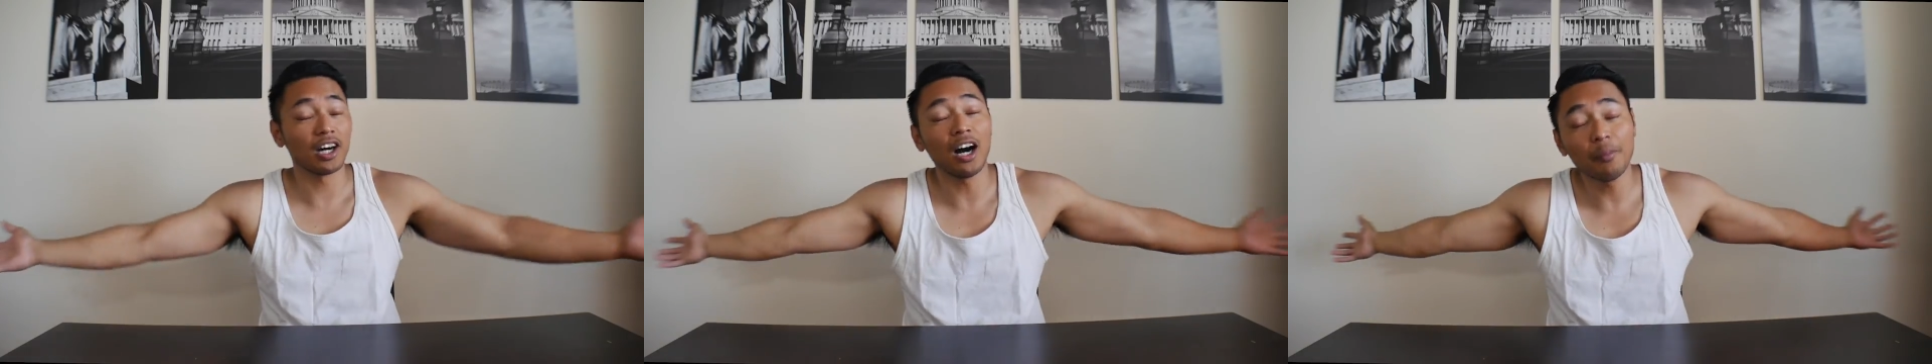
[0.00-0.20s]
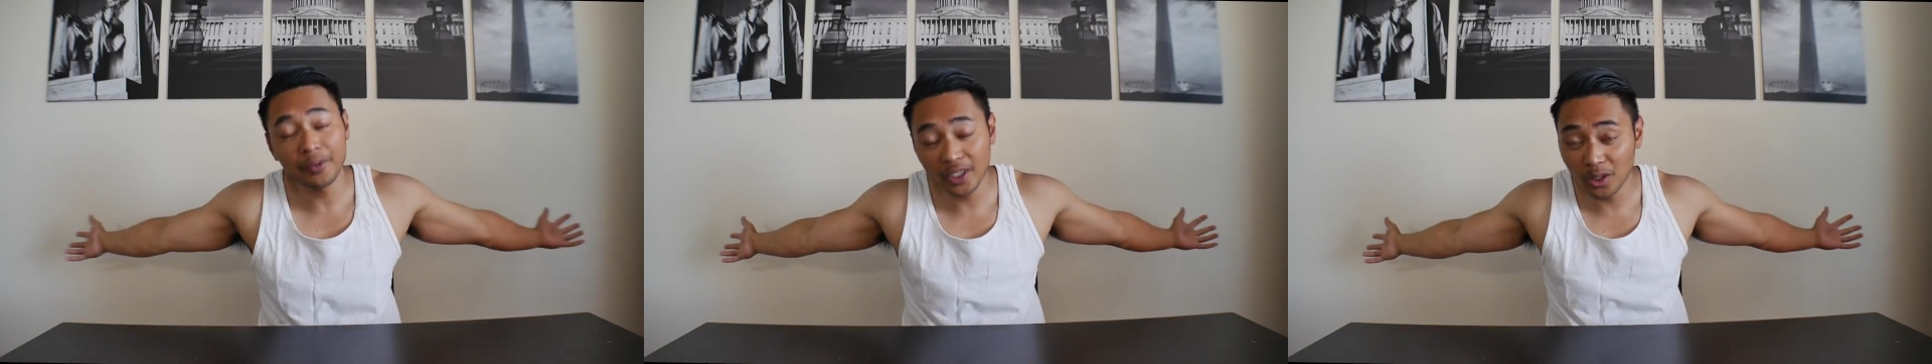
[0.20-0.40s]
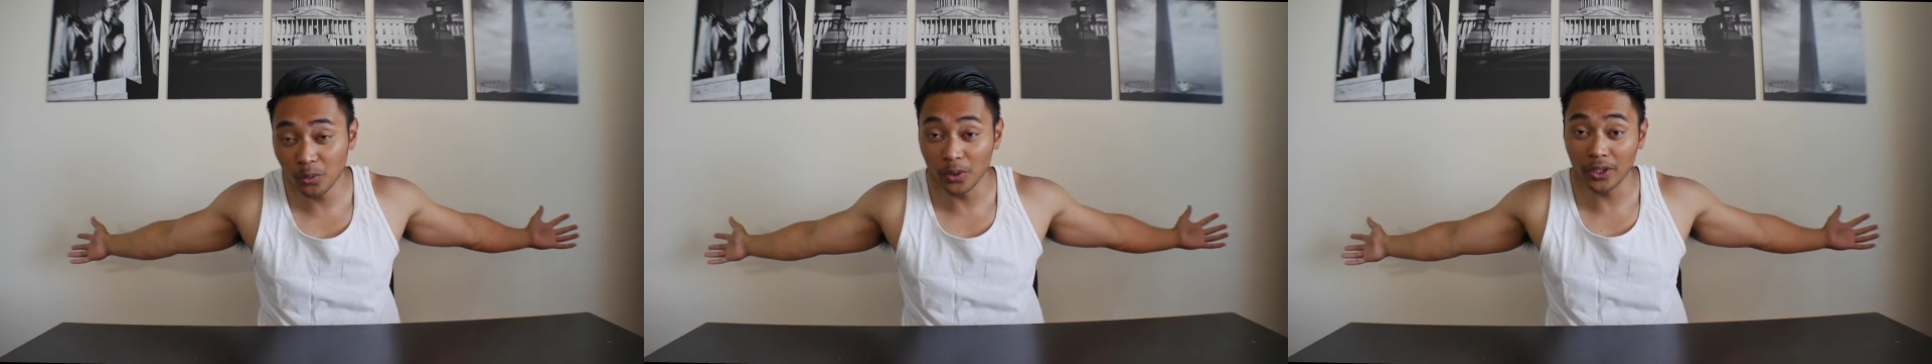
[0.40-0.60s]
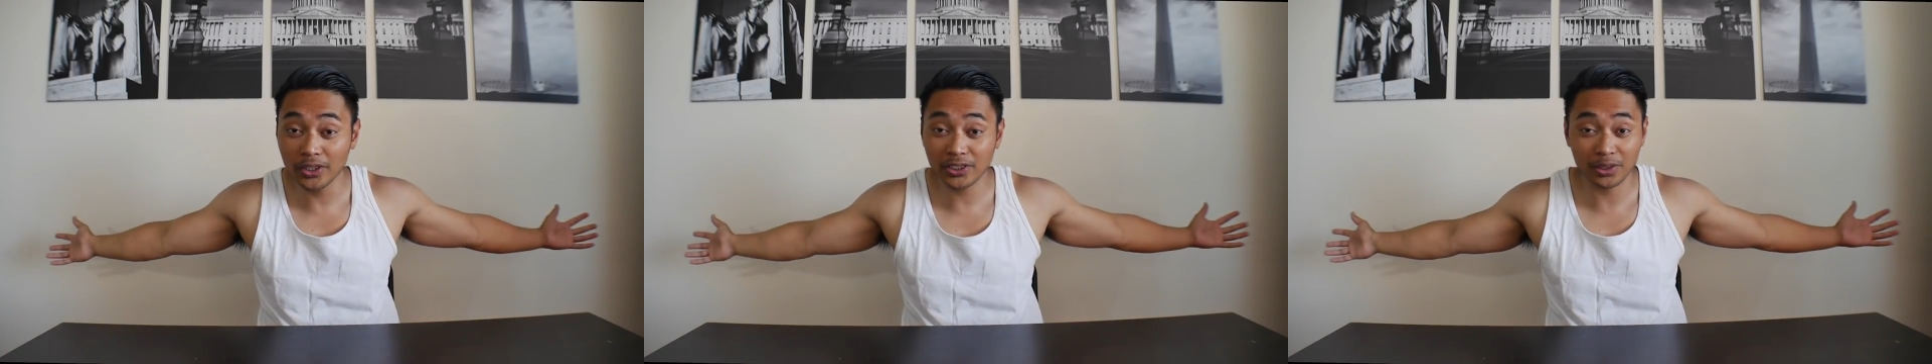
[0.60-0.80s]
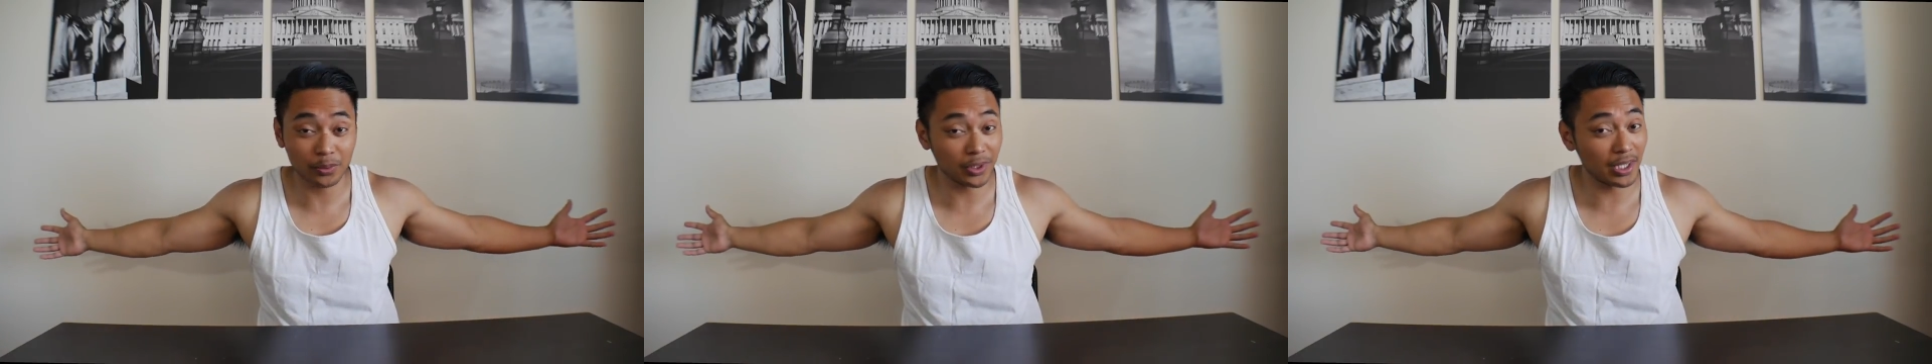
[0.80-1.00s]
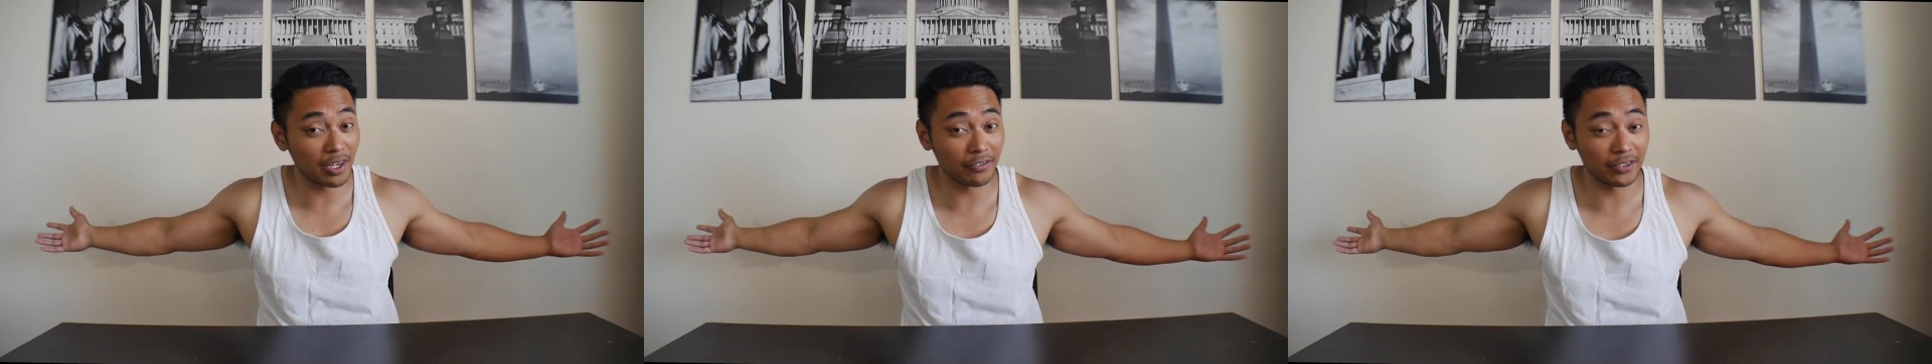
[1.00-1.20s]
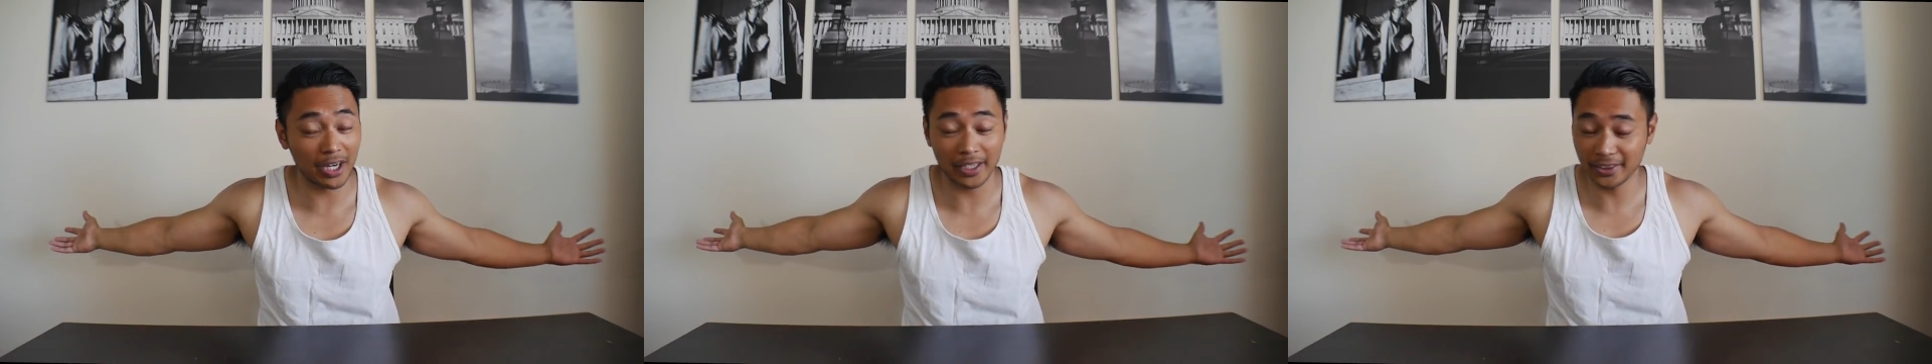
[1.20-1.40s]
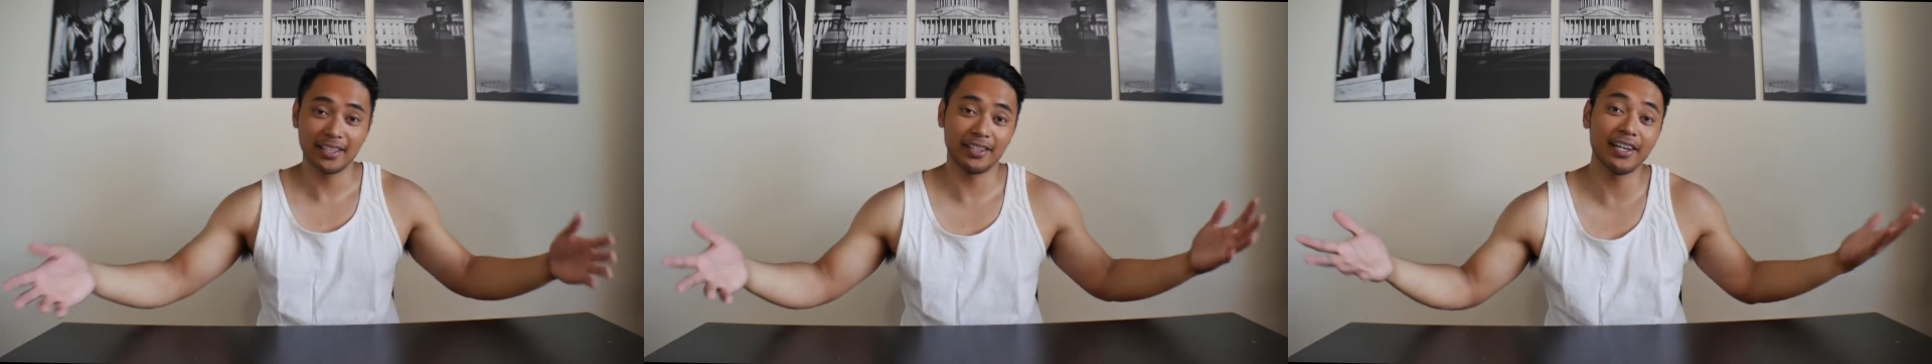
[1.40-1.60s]
Call me a wuss or whatever,
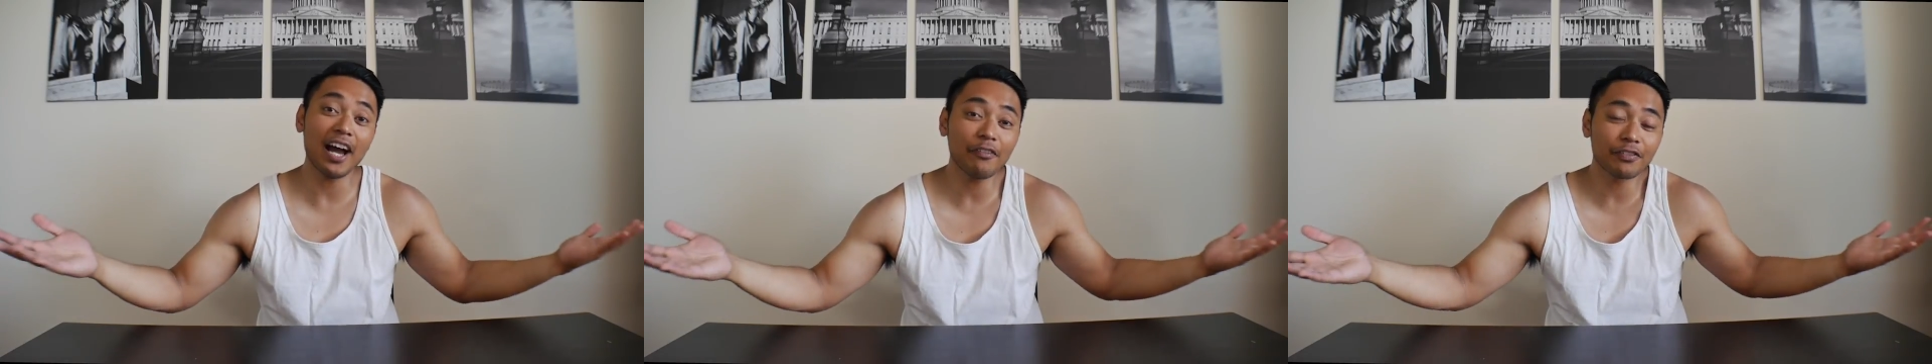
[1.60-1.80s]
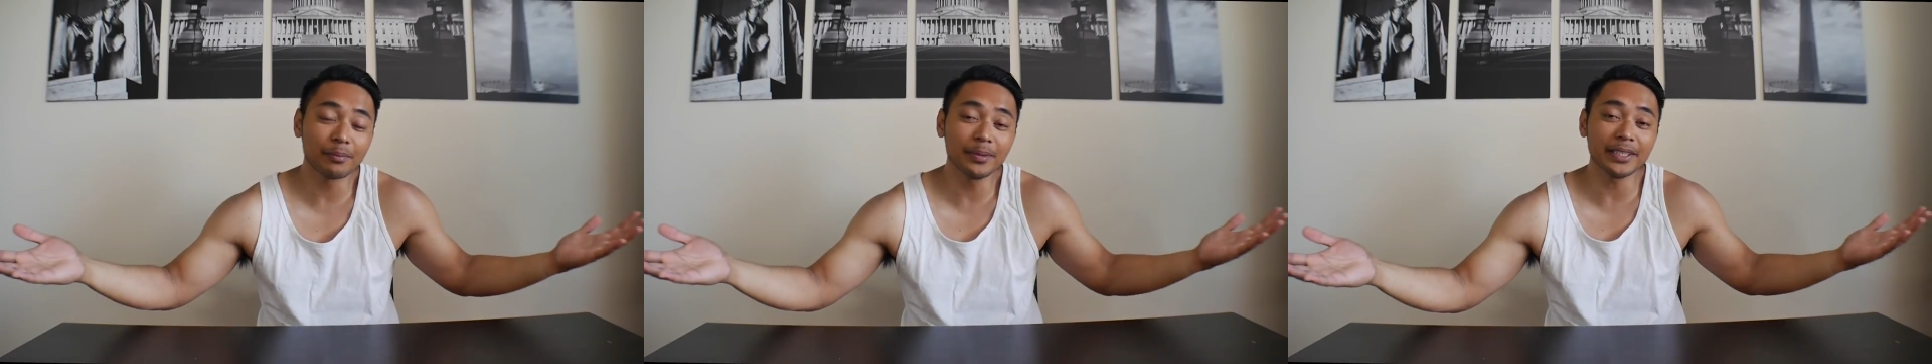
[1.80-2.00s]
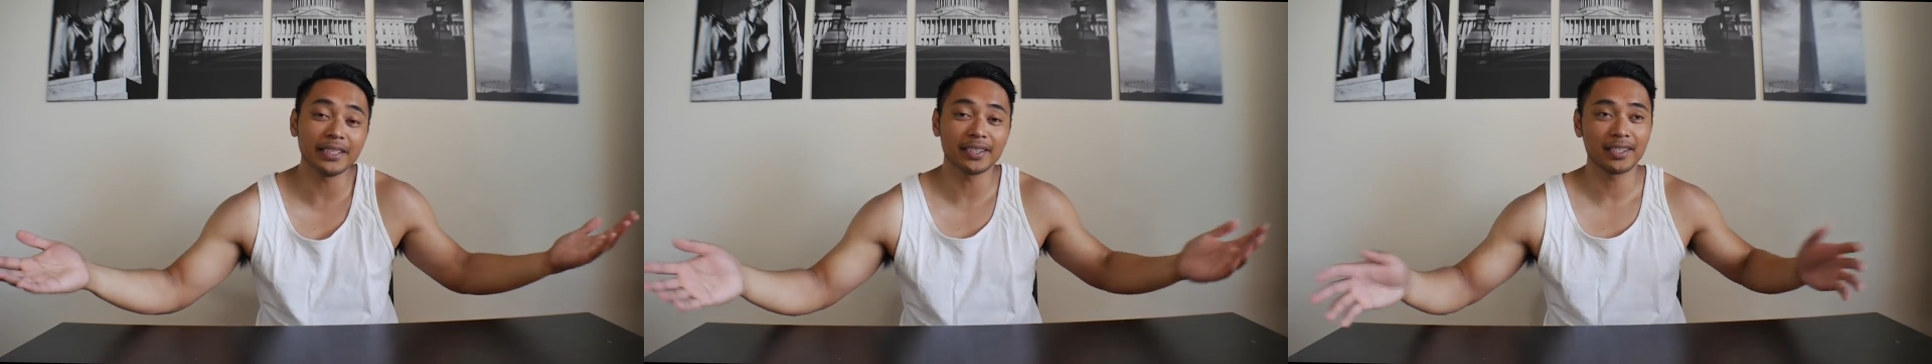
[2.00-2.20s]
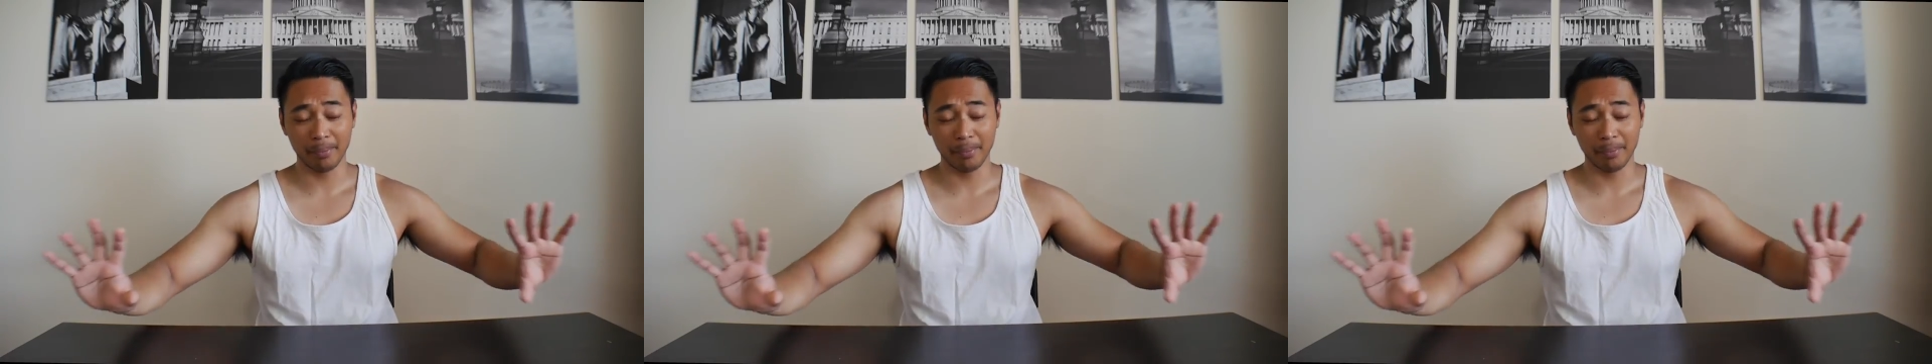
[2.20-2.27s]
I, they're not for me.